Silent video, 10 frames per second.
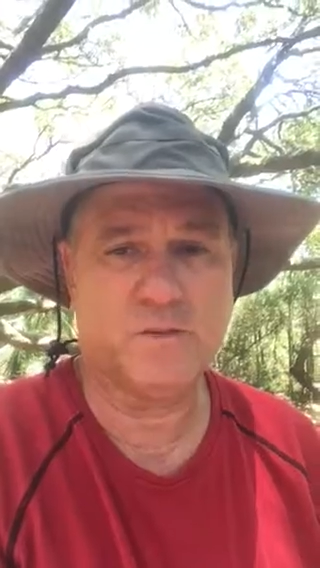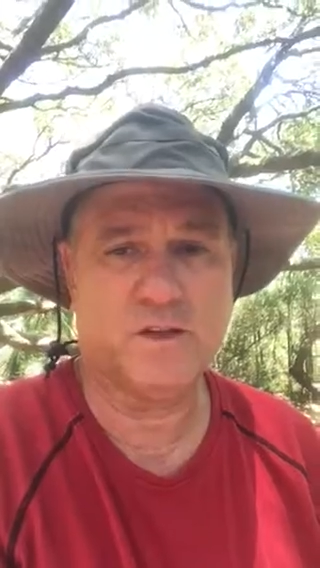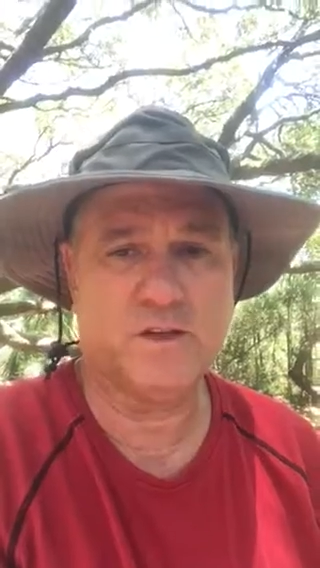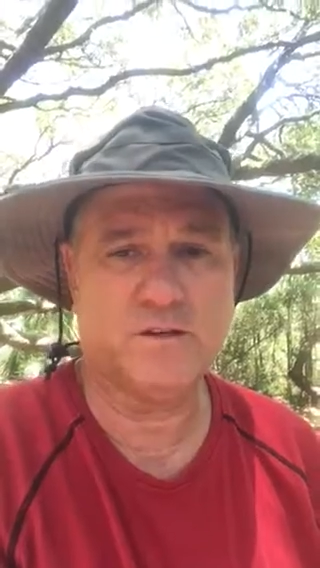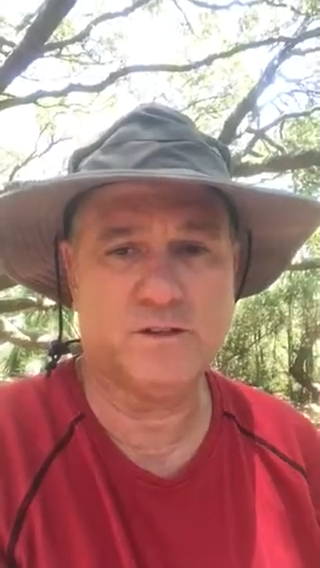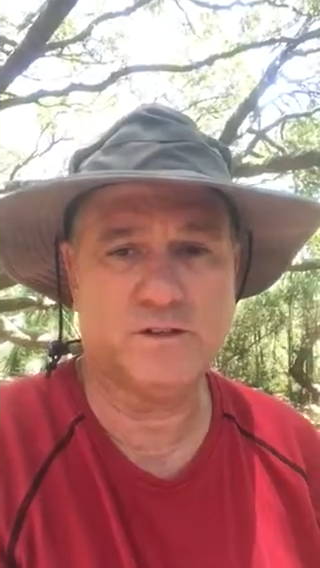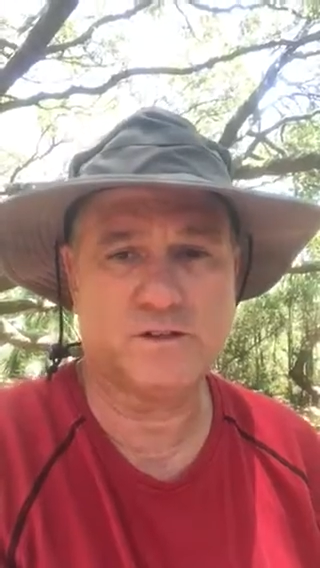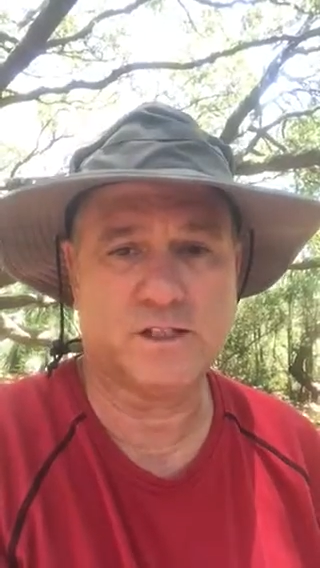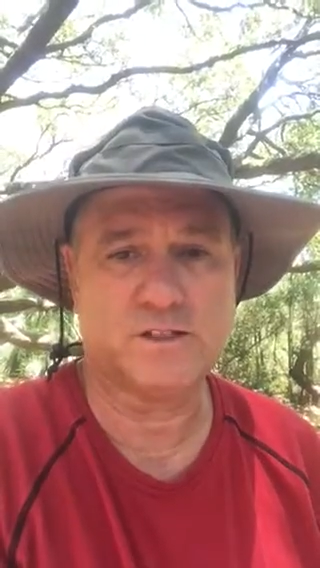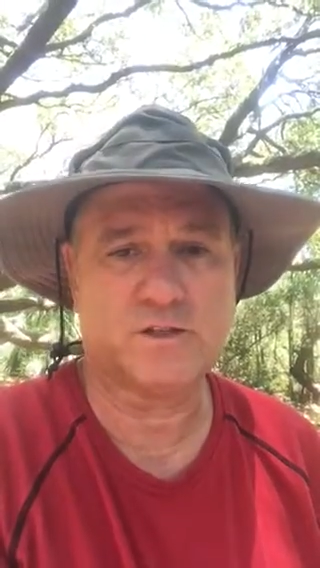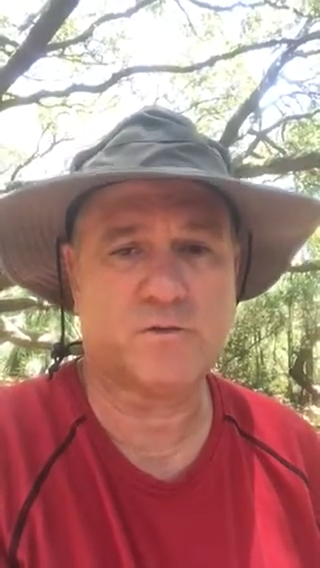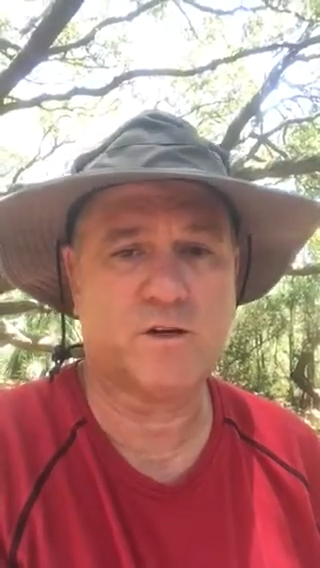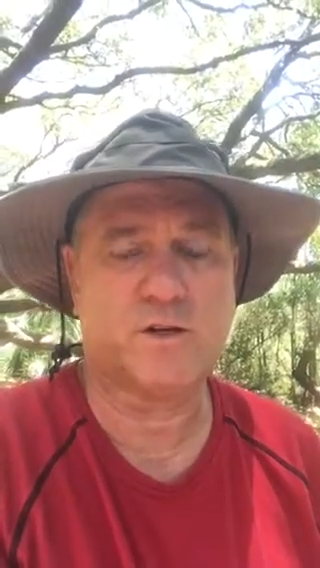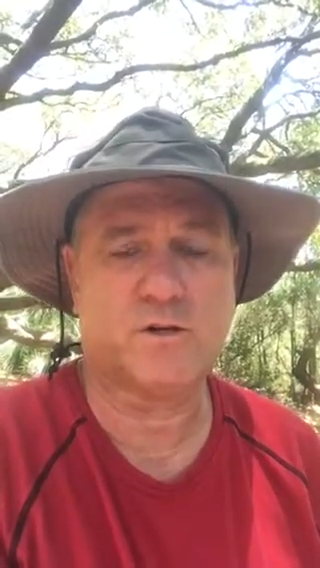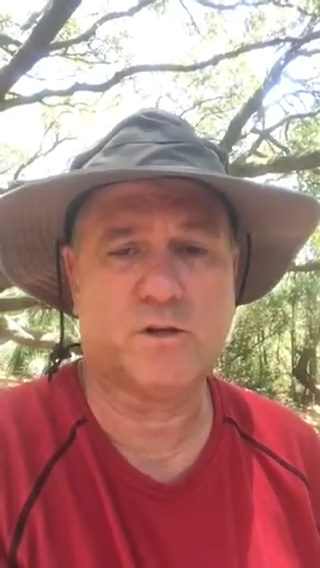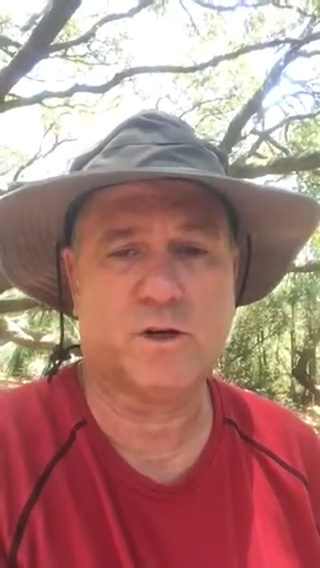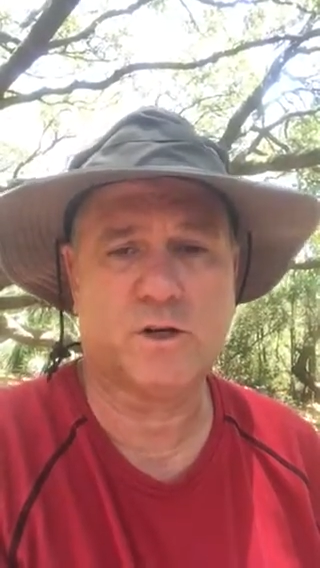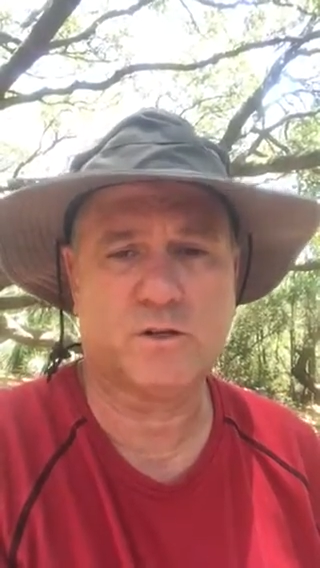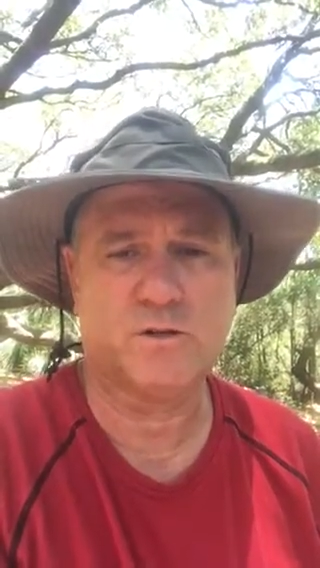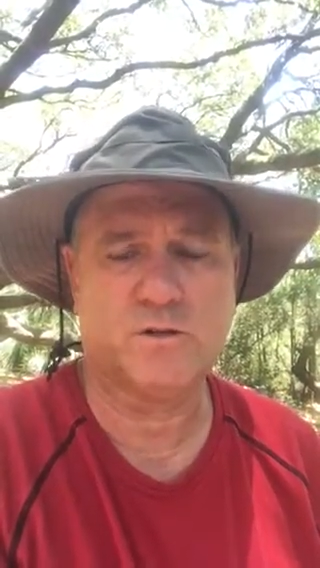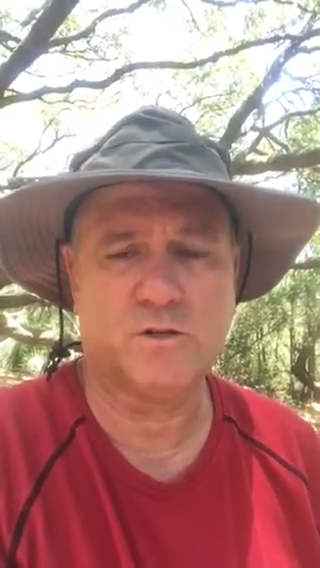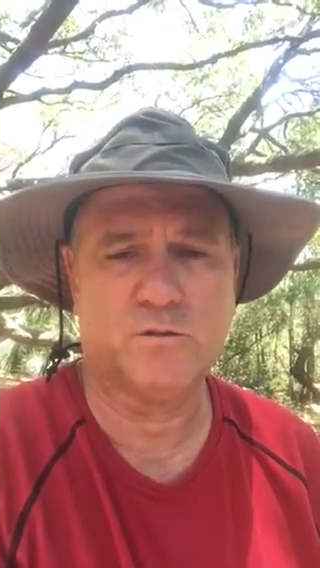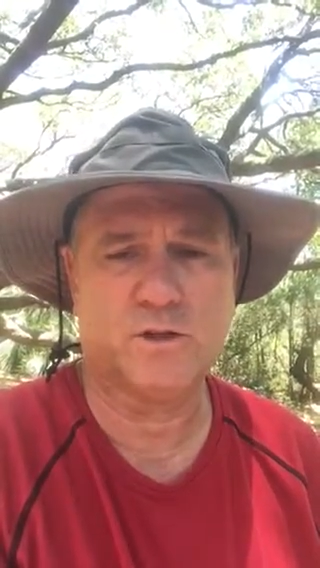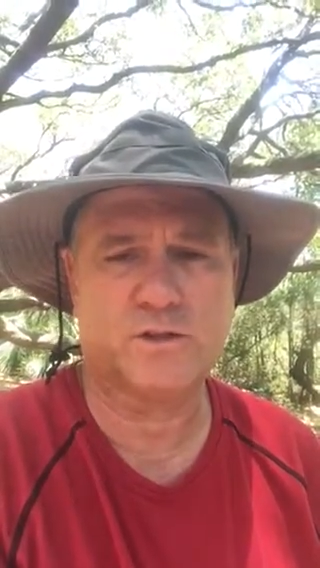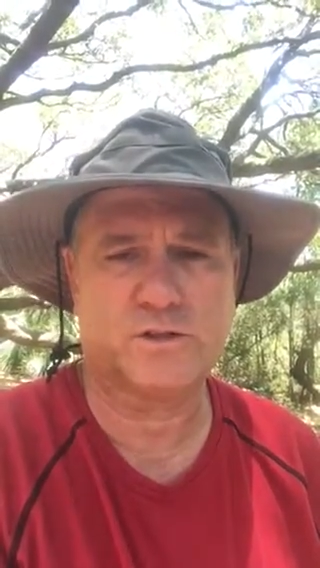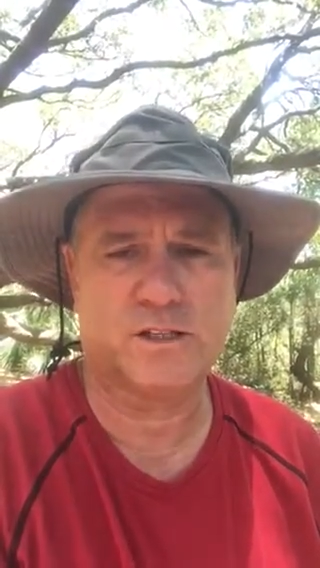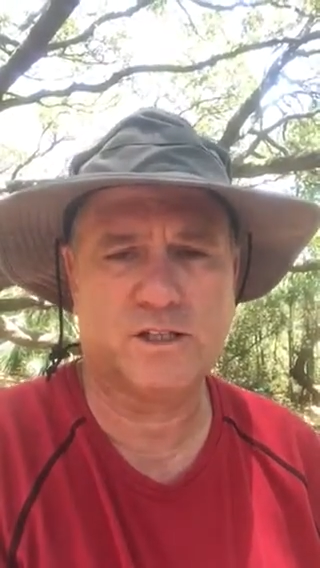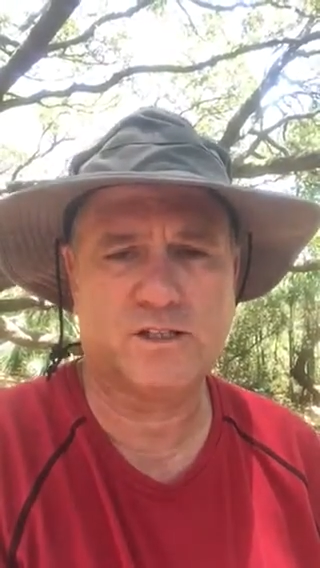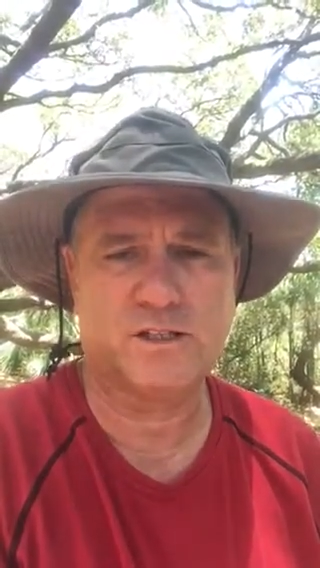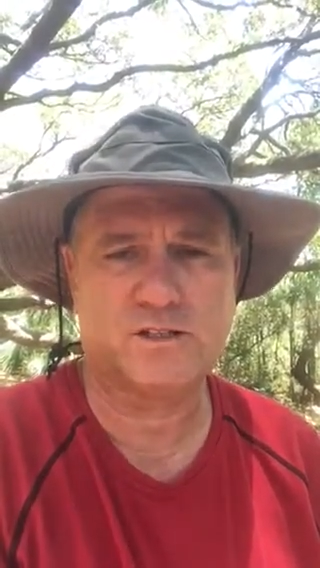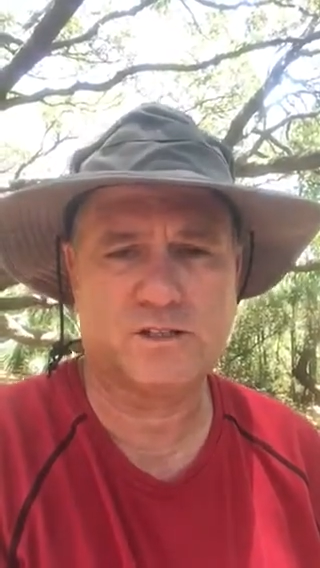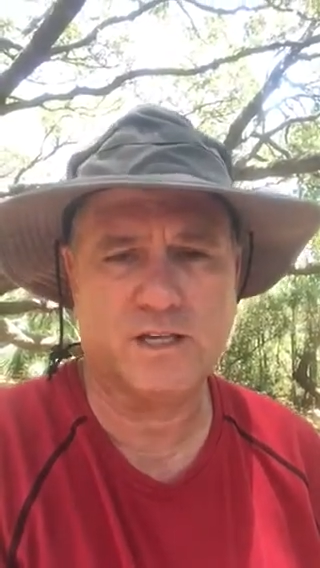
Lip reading: I just read a good article in Reader's Digest,